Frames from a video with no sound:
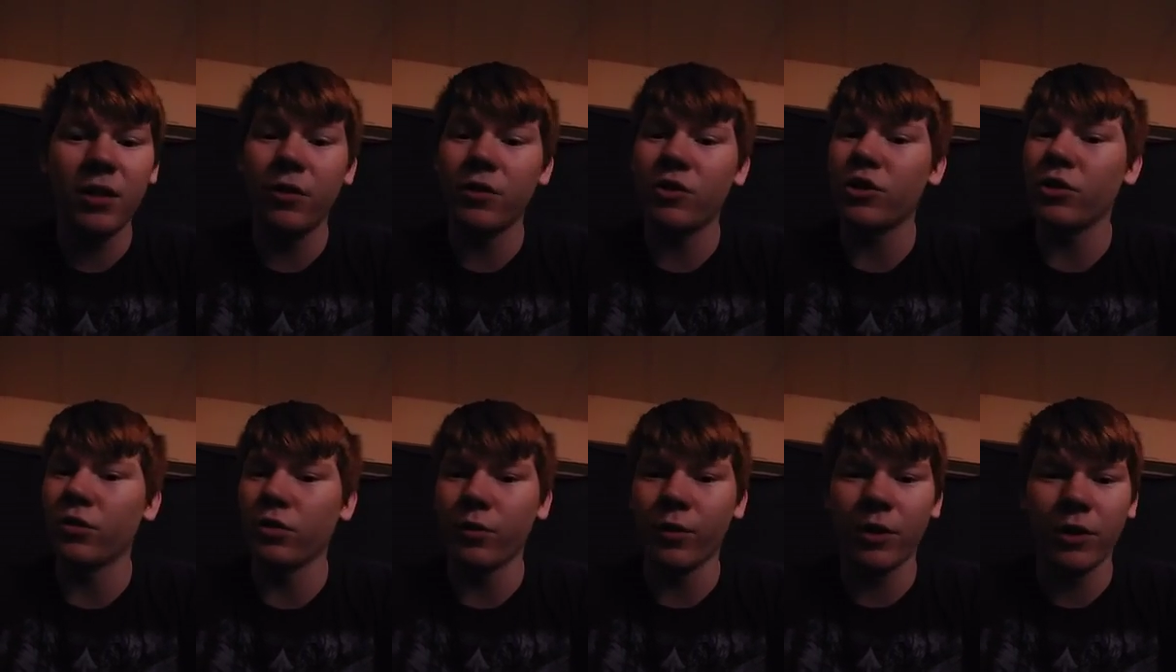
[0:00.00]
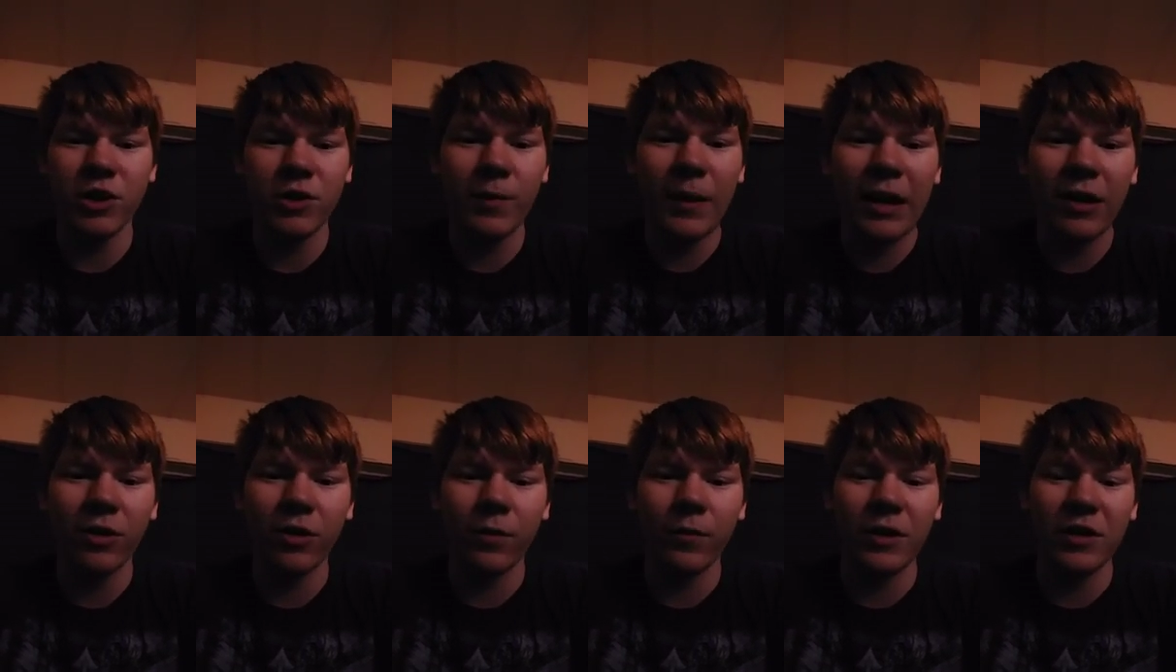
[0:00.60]
And she'll do it with a
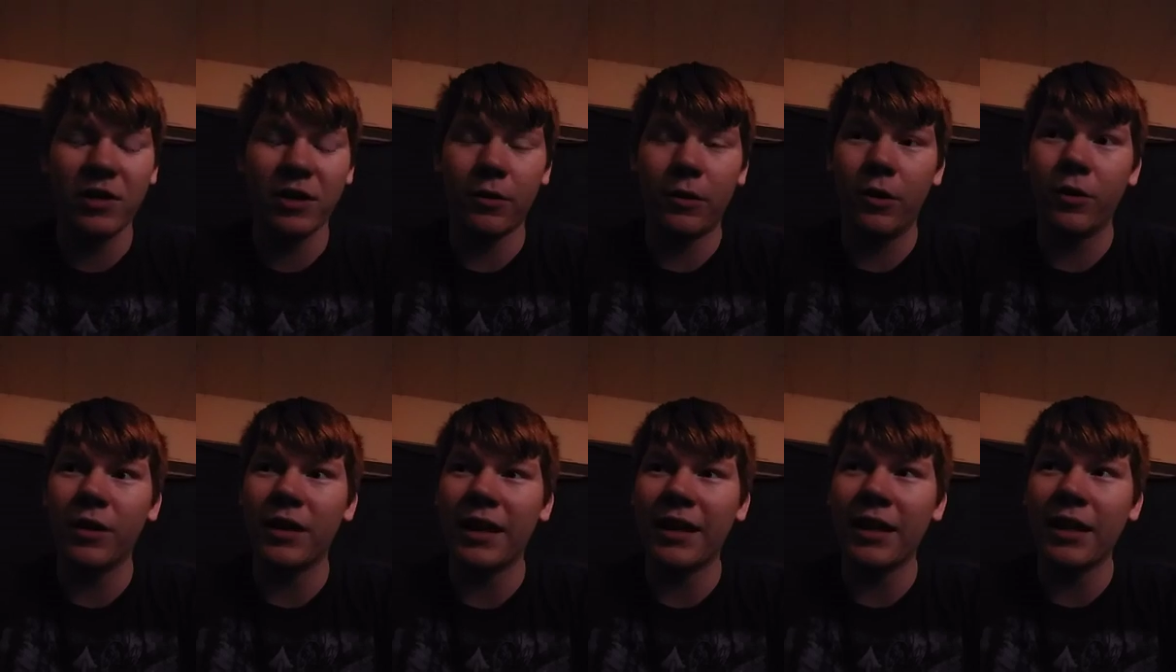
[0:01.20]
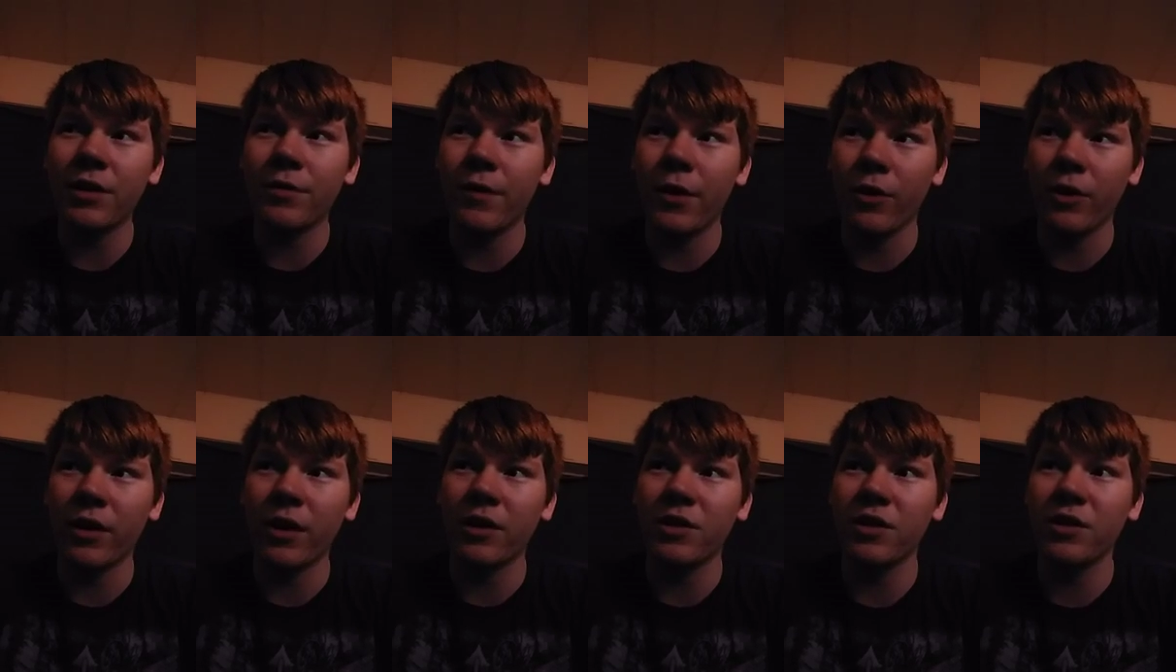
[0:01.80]
smile on her face, like, okay, that's very
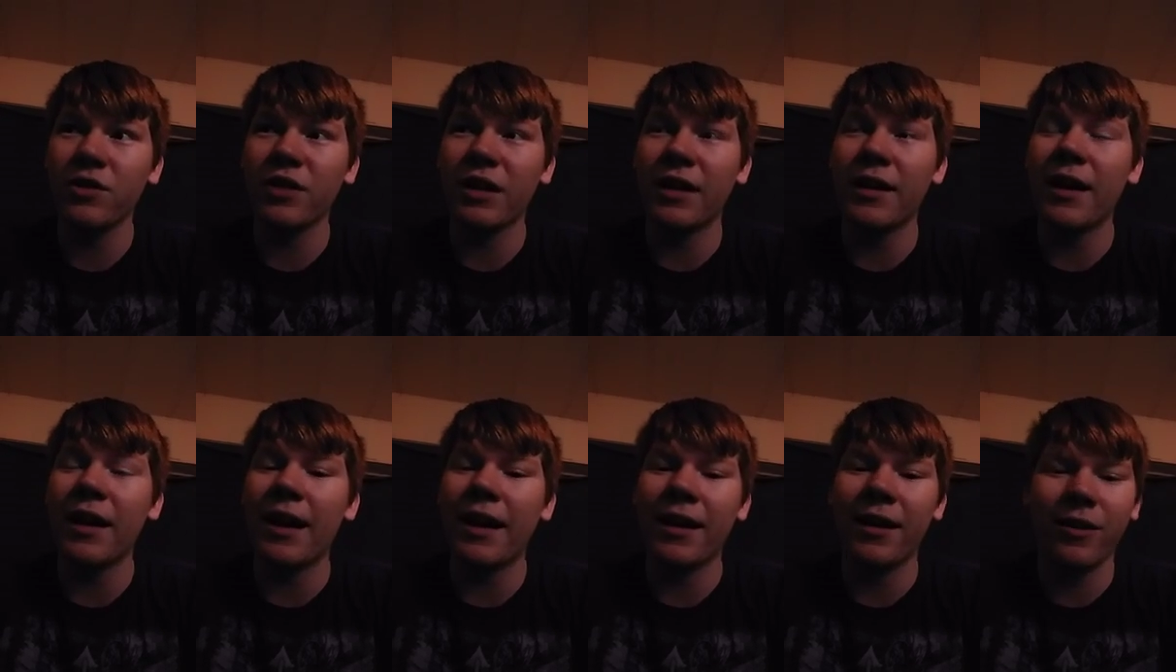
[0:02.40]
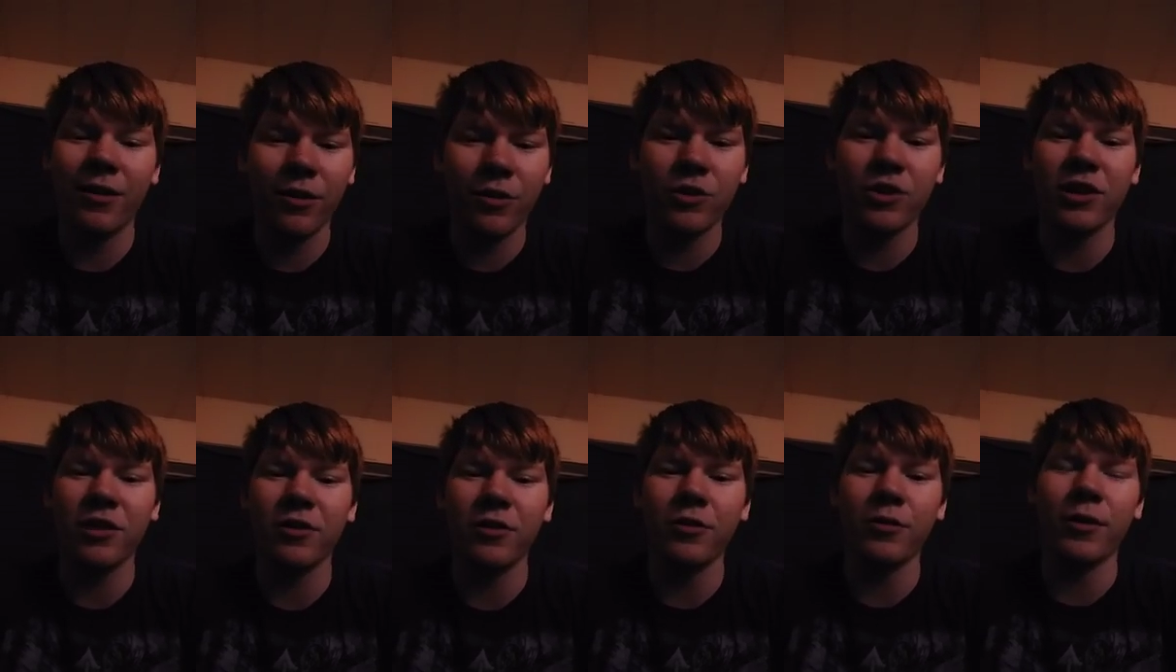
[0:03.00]
nice. He was like, yeah, I got other
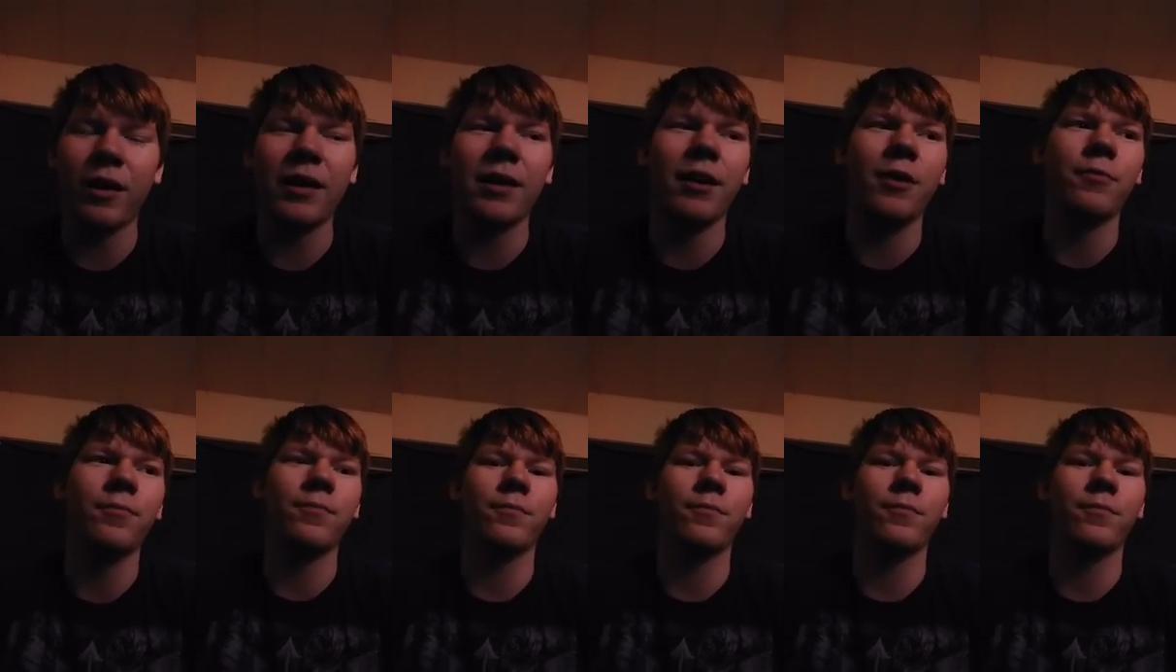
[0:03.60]
shit to do right now.